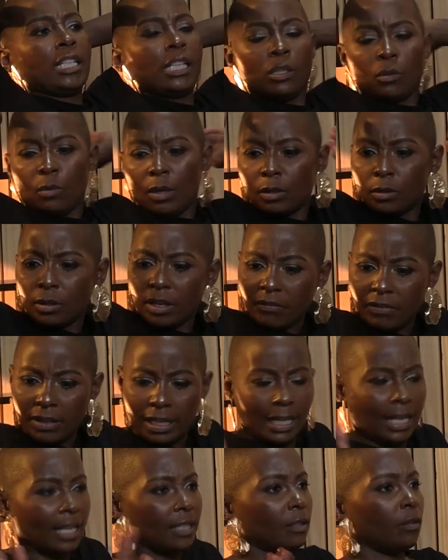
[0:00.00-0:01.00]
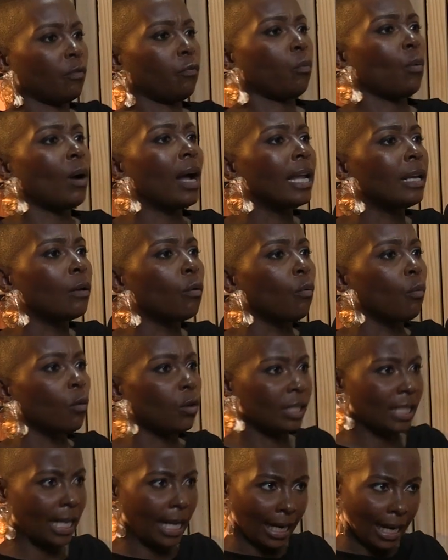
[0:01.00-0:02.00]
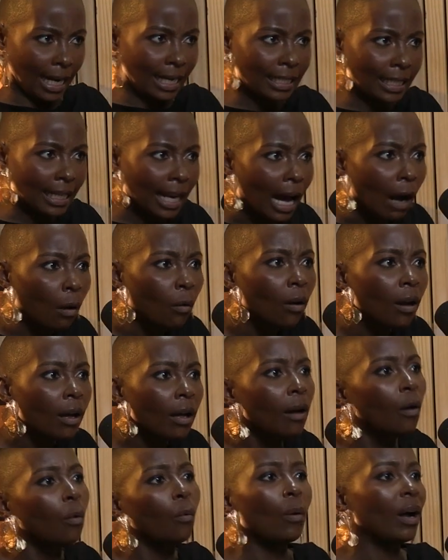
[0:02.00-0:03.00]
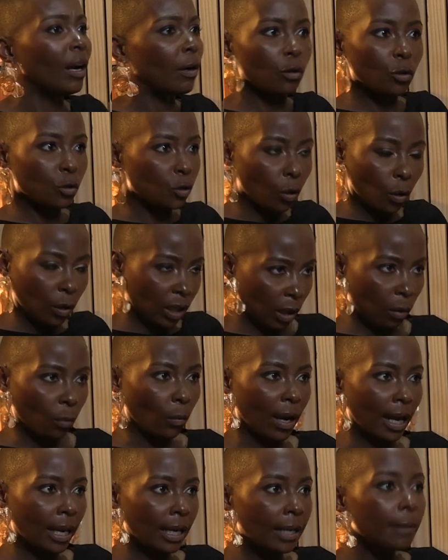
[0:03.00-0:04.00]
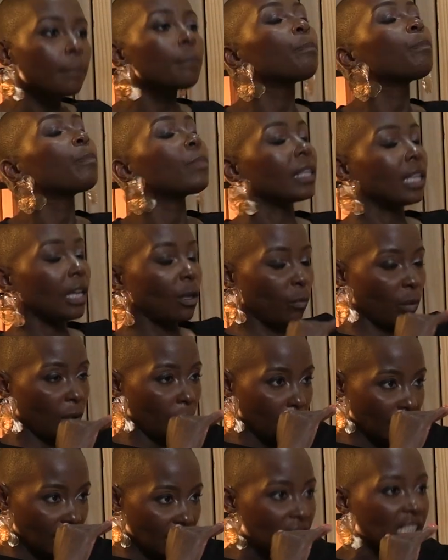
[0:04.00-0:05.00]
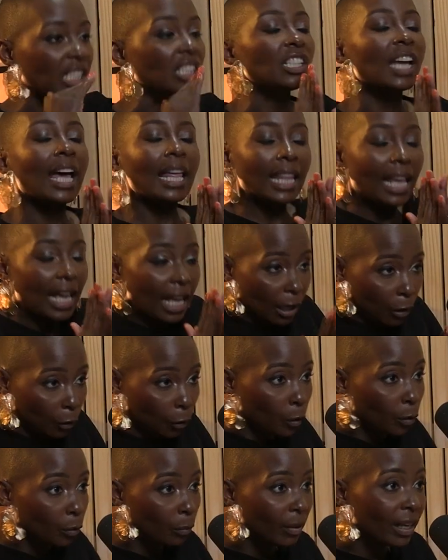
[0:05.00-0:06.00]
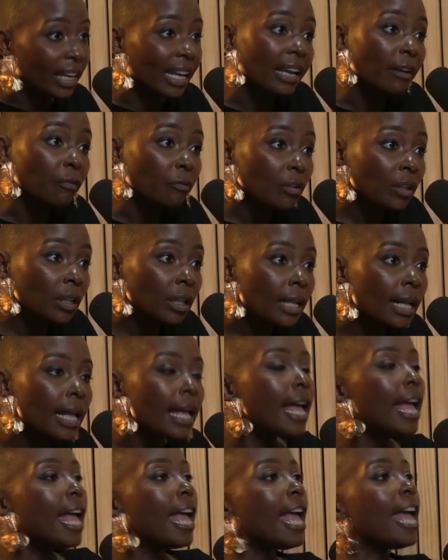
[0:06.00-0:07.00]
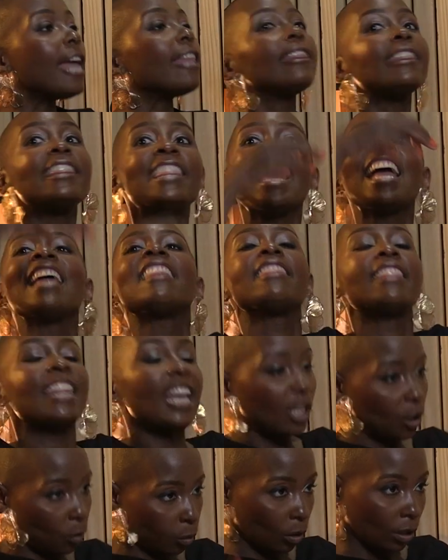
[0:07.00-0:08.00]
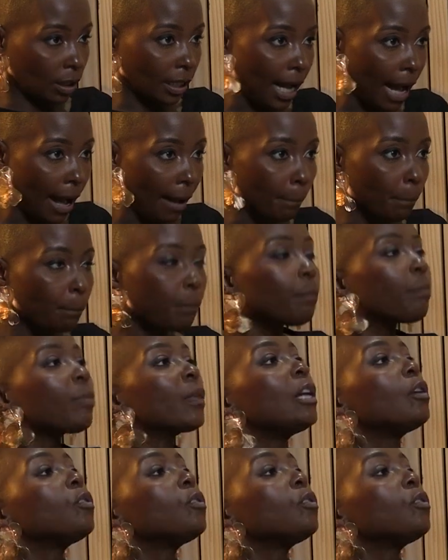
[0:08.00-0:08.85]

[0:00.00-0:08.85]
I just want to have a glass of wine or water right now. We're not talking work. Can we meet each other at a human level? And then that will come.